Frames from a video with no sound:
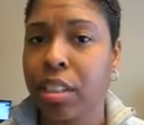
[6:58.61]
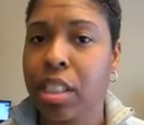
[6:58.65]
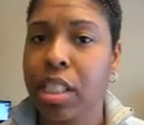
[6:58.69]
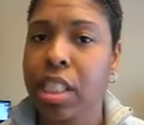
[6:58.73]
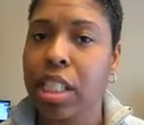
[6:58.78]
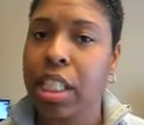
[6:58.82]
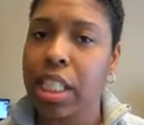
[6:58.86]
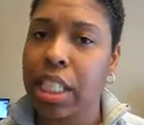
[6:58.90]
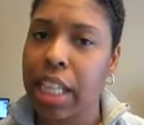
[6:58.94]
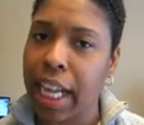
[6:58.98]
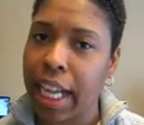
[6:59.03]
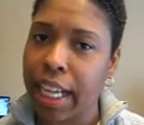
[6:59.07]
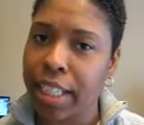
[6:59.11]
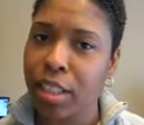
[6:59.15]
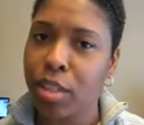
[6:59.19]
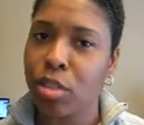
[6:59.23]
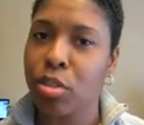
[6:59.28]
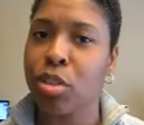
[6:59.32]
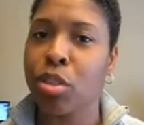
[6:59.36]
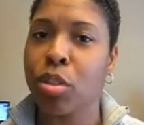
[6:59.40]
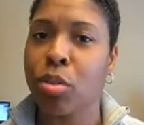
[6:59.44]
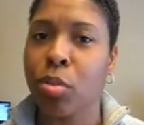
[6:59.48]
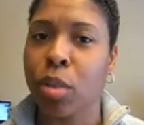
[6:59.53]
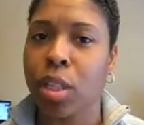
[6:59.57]
to
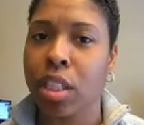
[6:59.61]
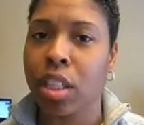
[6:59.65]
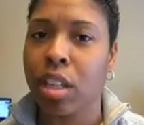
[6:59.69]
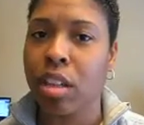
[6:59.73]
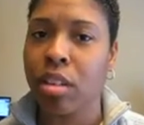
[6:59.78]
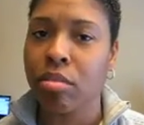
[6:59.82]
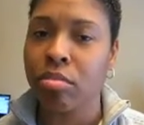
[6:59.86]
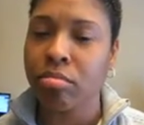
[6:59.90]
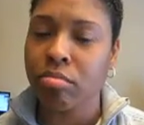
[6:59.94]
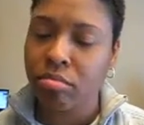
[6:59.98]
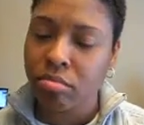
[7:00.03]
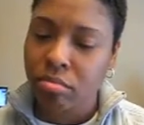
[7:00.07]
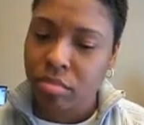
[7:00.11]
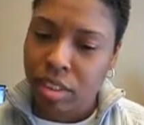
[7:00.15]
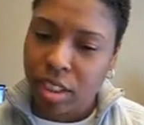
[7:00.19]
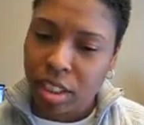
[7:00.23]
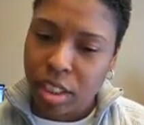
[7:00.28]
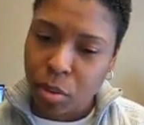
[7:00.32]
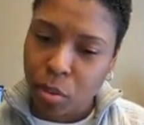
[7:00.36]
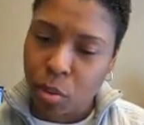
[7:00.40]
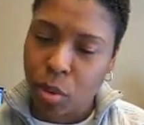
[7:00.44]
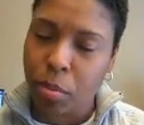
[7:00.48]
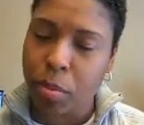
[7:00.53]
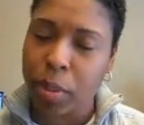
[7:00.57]
90210.
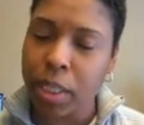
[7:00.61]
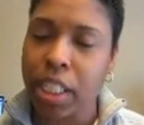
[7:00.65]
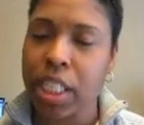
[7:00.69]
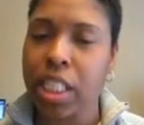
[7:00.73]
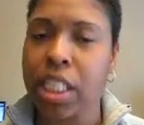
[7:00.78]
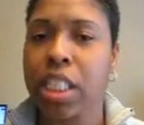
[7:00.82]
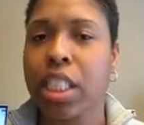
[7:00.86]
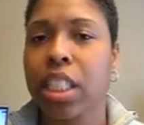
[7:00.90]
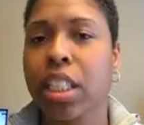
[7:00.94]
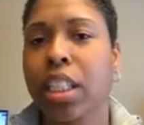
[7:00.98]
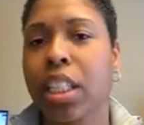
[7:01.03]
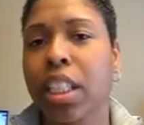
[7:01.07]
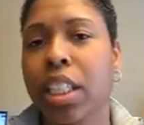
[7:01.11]
We'll be instantly